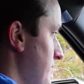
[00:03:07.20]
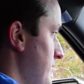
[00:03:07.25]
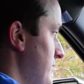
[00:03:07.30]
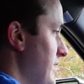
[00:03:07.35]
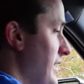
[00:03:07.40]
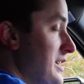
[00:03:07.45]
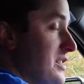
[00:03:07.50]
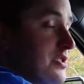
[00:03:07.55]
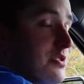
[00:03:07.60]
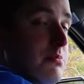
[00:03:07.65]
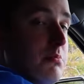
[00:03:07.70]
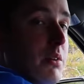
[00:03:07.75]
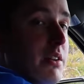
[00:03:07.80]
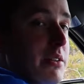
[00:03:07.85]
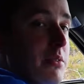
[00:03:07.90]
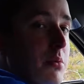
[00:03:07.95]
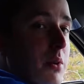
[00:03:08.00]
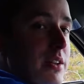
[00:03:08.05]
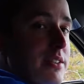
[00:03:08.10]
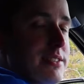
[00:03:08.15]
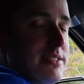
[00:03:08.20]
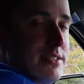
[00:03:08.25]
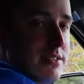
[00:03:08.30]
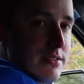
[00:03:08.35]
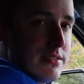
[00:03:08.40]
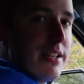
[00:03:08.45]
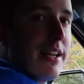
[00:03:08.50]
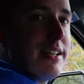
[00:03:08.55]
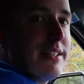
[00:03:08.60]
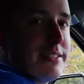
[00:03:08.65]
They just blinked once,
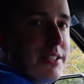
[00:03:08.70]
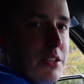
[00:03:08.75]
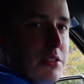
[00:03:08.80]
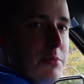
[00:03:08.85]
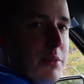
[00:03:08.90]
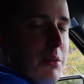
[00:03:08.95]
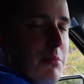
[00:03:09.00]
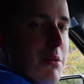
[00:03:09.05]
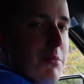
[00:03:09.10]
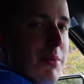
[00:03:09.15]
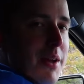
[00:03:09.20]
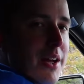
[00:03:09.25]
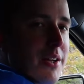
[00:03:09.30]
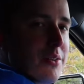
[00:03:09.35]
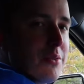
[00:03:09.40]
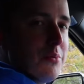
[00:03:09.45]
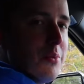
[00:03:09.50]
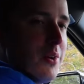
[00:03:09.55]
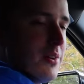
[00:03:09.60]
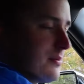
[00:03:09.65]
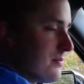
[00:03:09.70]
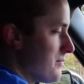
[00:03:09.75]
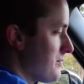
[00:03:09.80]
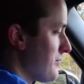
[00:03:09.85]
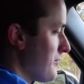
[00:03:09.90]
now it tells me I'm on pattern 1.